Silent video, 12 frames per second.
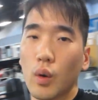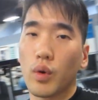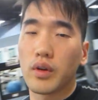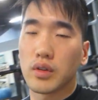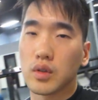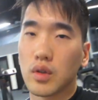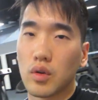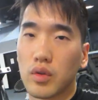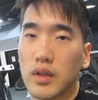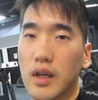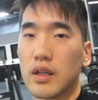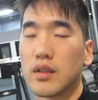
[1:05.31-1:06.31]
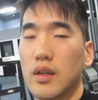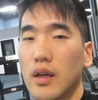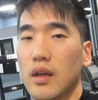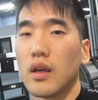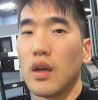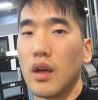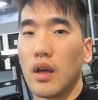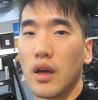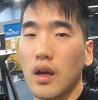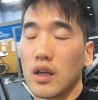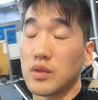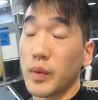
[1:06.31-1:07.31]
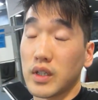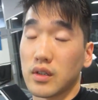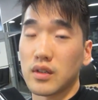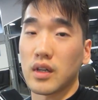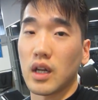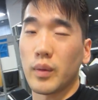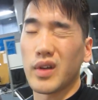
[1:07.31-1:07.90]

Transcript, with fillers: want to relay today, especially today,